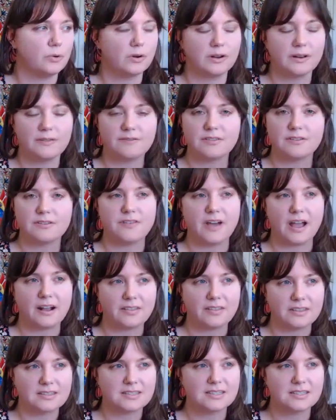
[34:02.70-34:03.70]
board of the
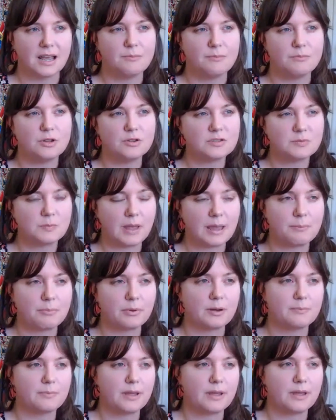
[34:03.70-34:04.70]
Fire This Time
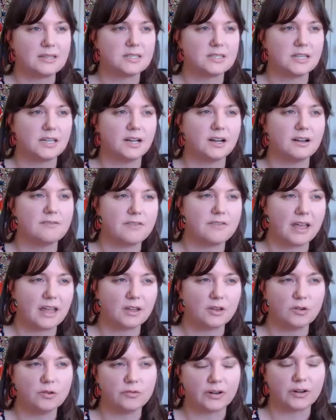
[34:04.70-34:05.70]
newspaper based here in
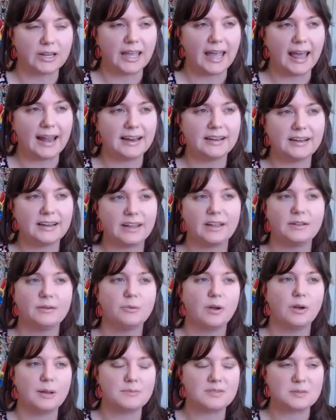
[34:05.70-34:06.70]
Vancouver, Canada,
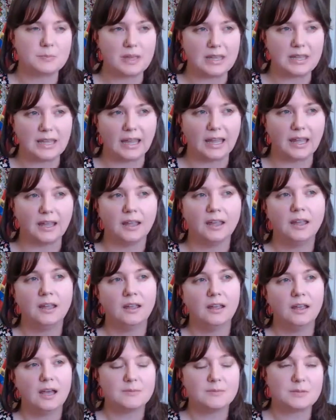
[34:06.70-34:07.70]
where I'm speaking.
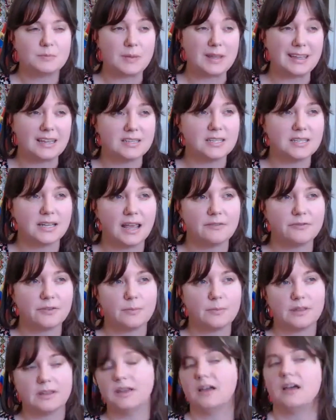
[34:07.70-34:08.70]
I'm speaking today
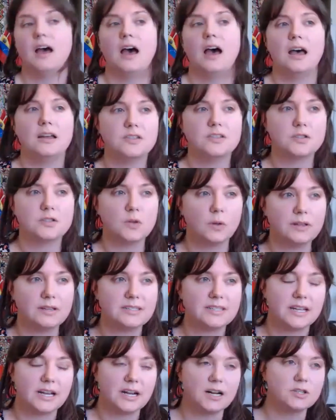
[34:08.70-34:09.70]
from the
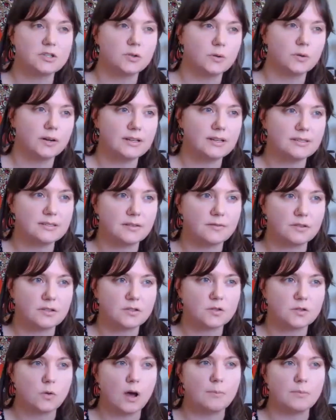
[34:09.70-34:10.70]
stolen territories of the
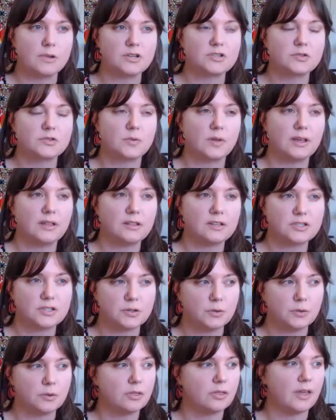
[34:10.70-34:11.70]
Squamish,
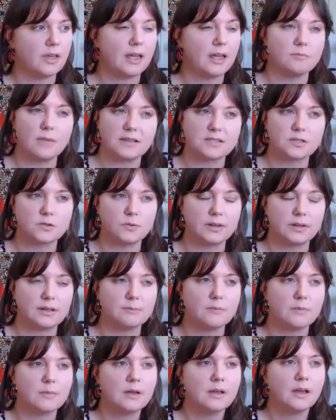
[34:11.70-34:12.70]
Tsleil-Waututh, and
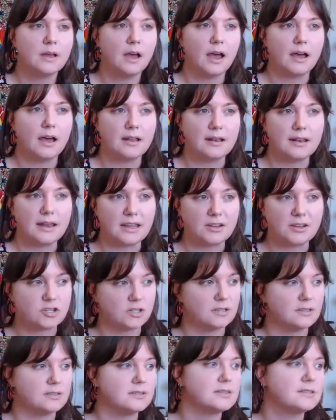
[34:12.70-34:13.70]
Musqueam
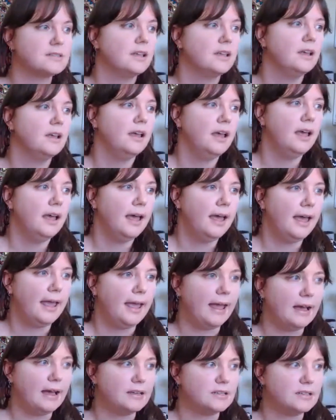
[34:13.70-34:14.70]
nations.
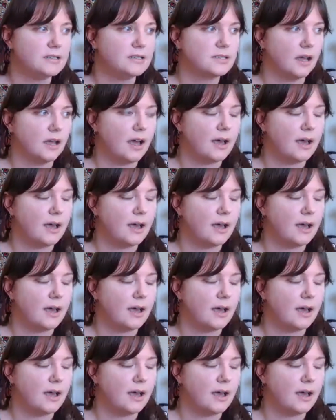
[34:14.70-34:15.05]
And